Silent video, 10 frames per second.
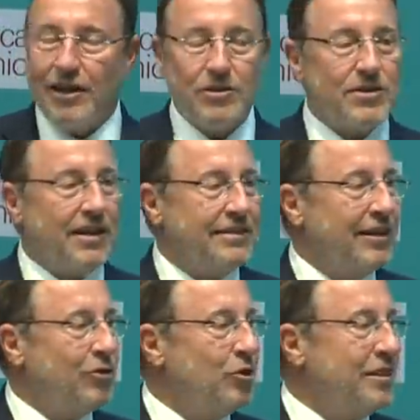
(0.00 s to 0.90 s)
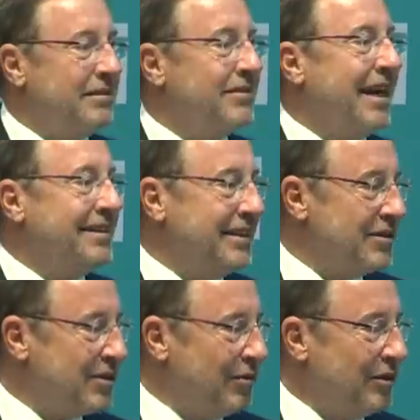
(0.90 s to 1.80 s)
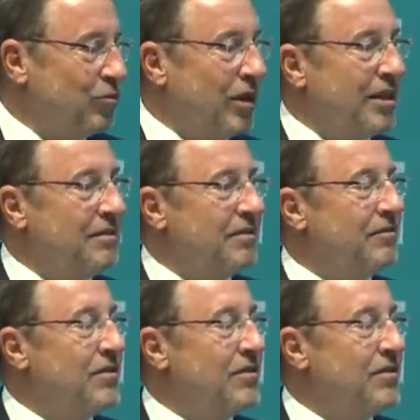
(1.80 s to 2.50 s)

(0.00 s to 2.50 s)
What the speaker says: outside Nairobi. Kenyans know it well.